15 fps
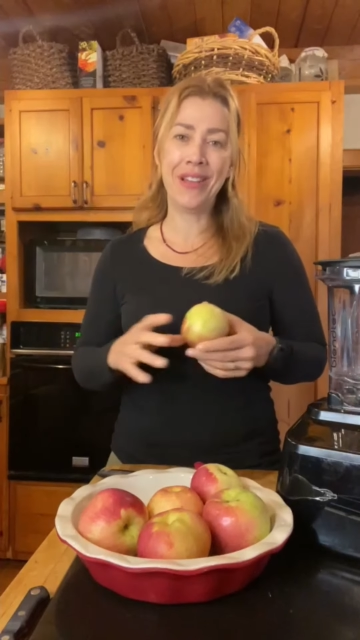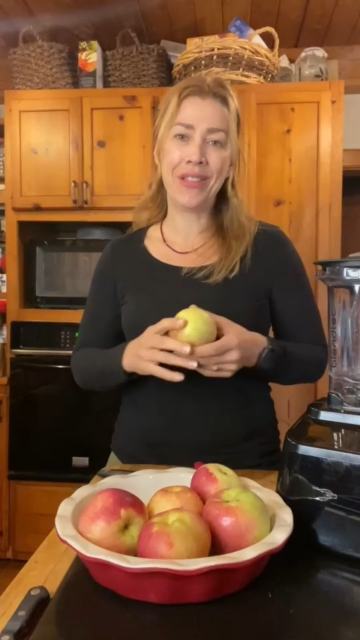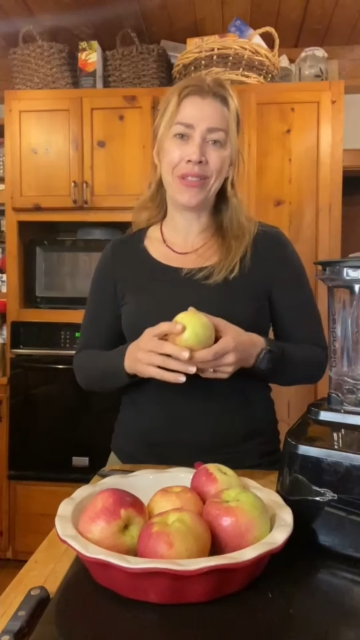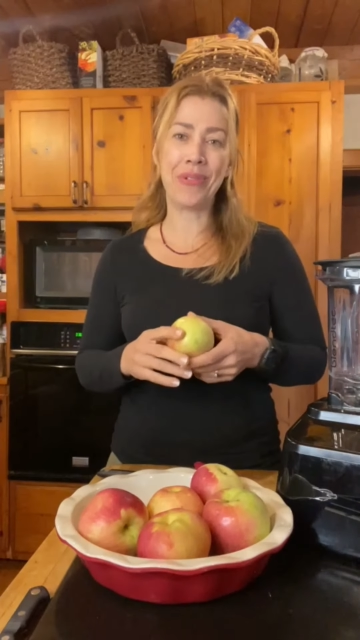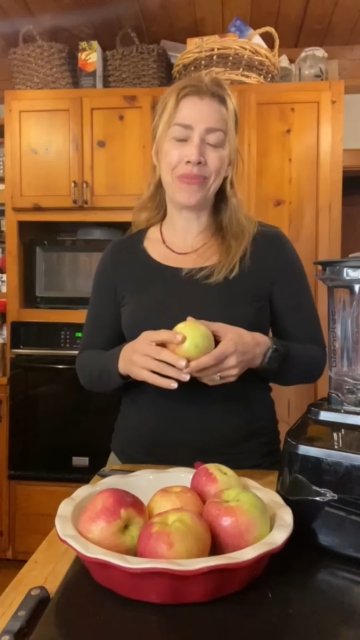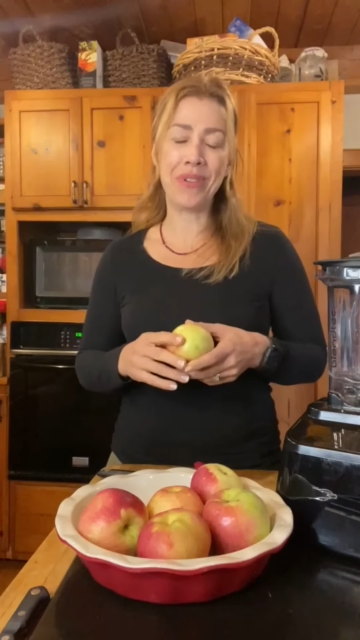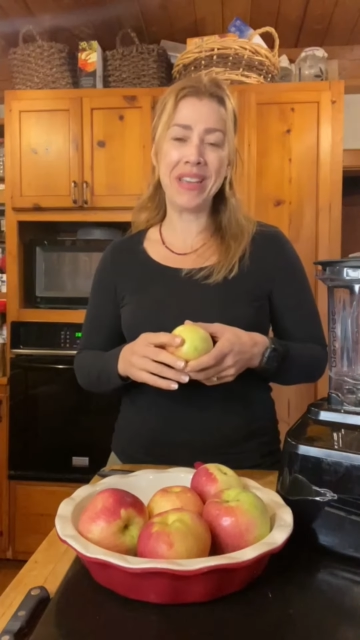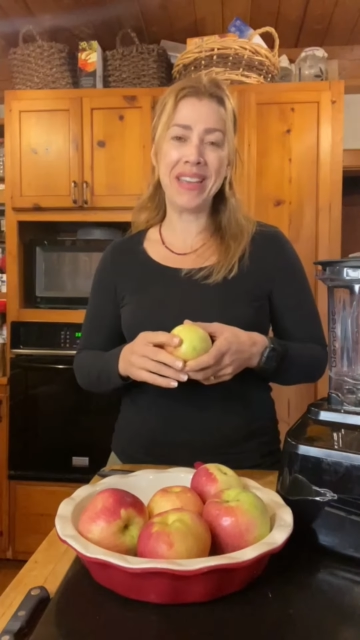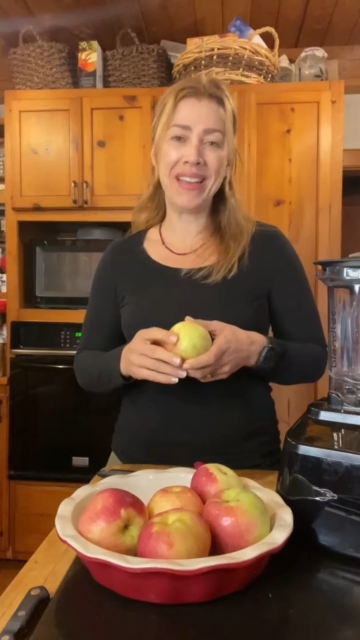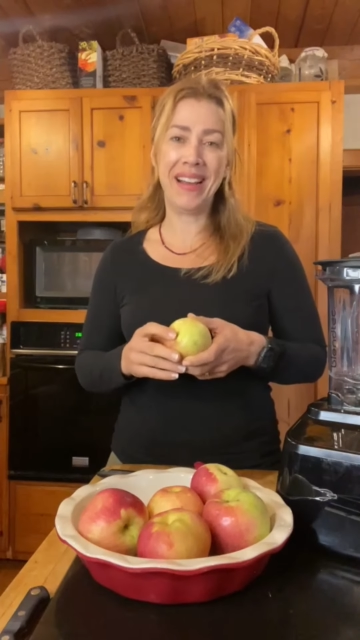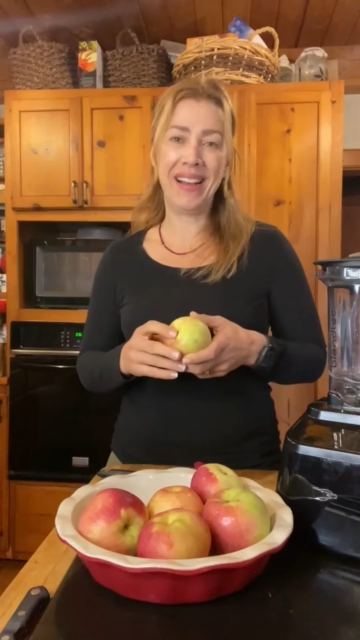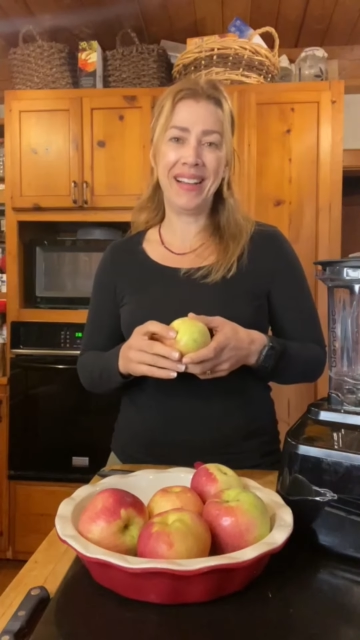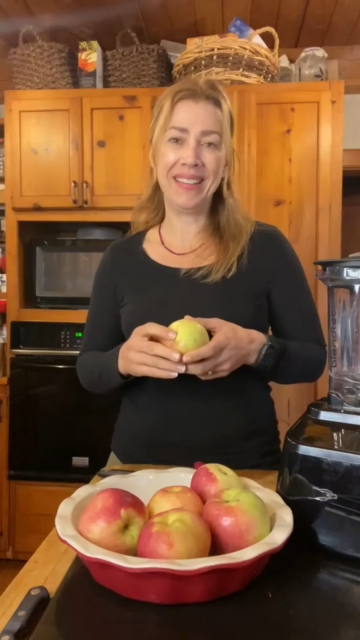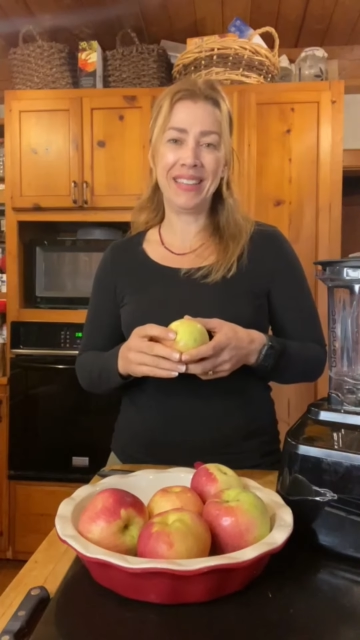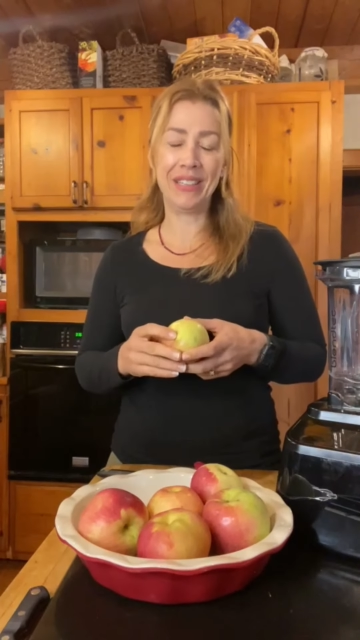3
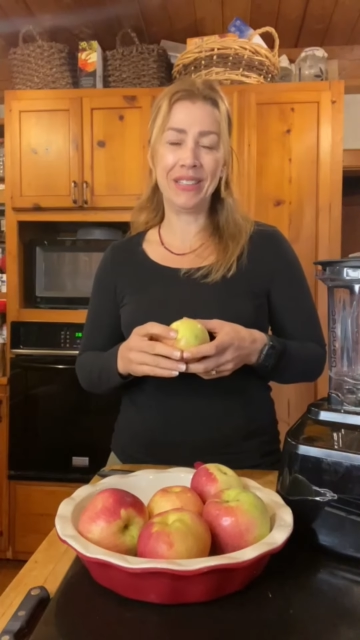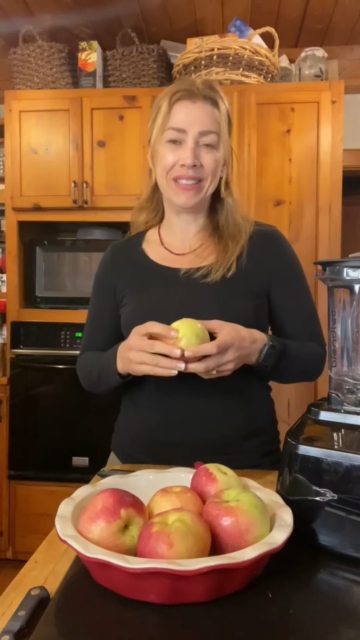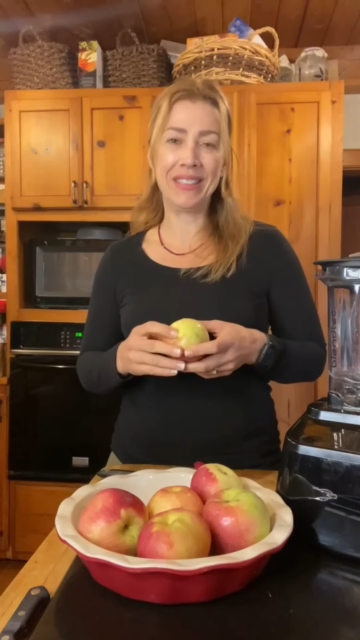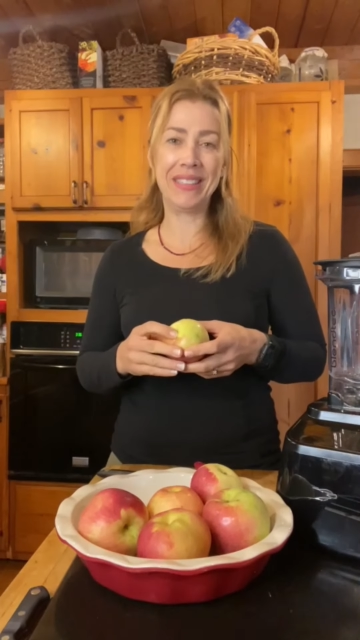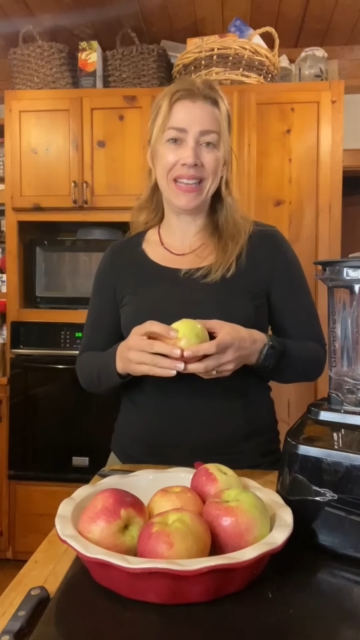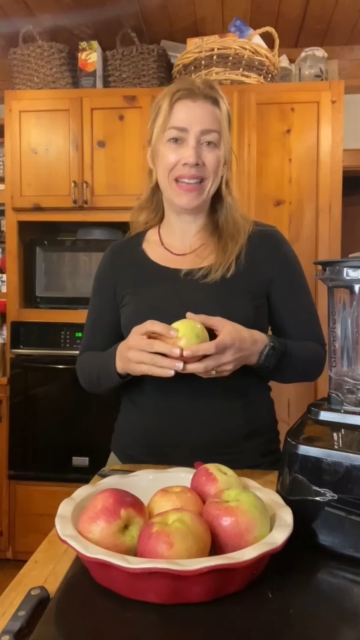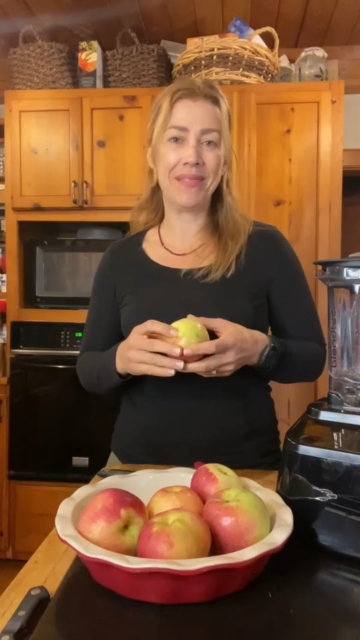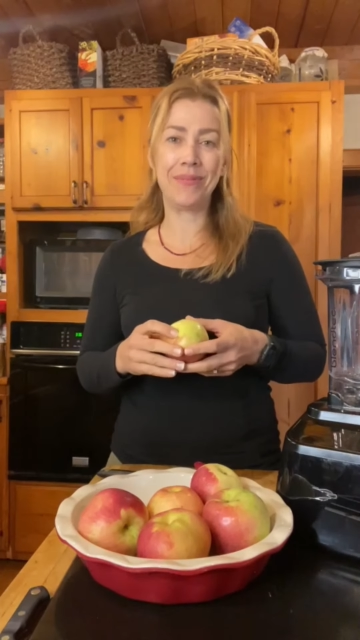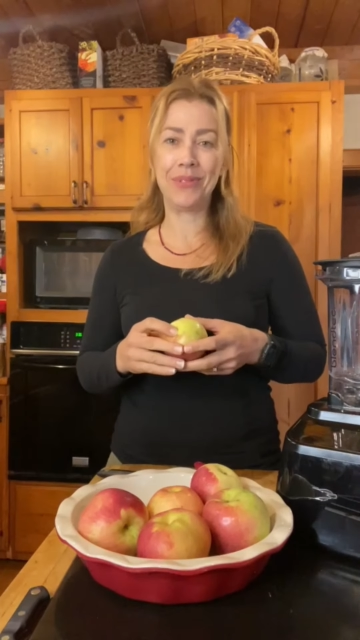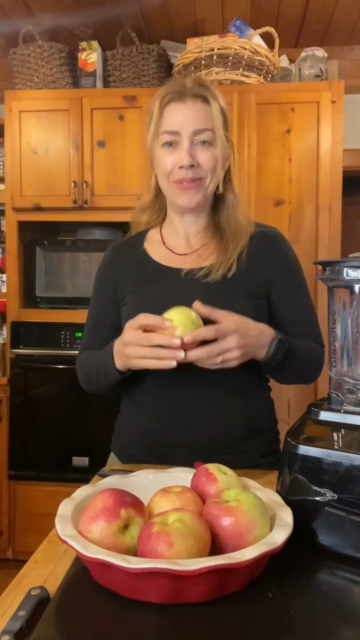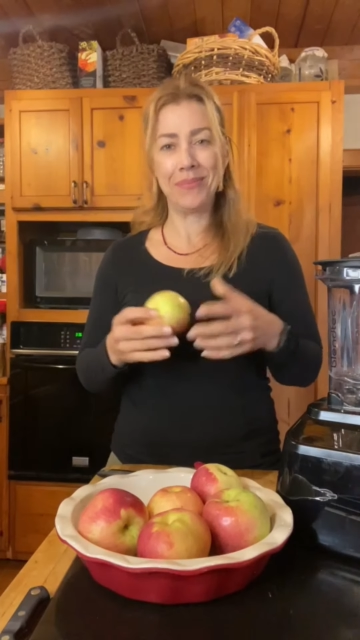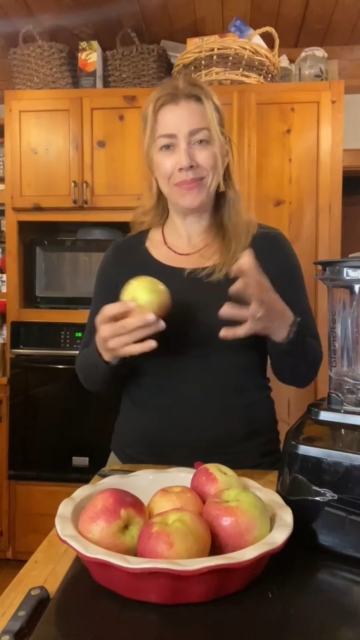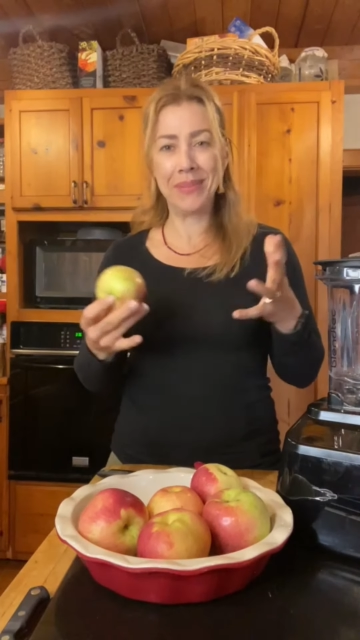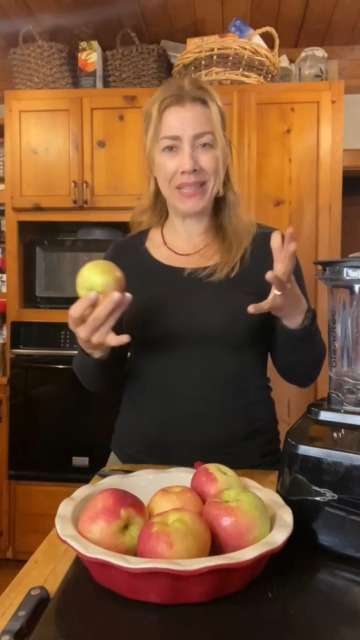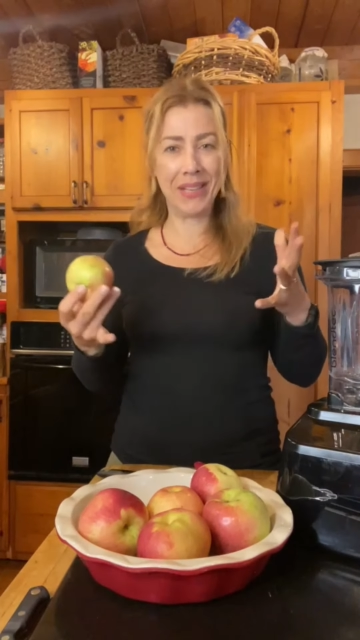little
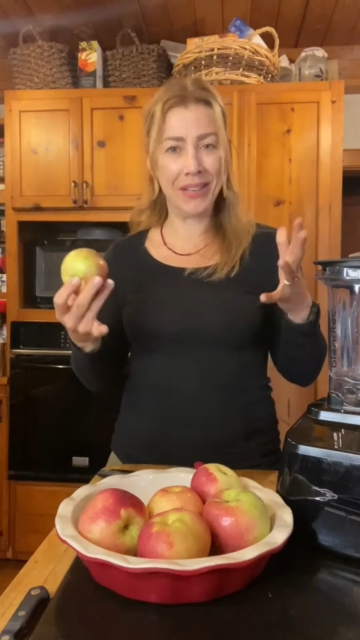tips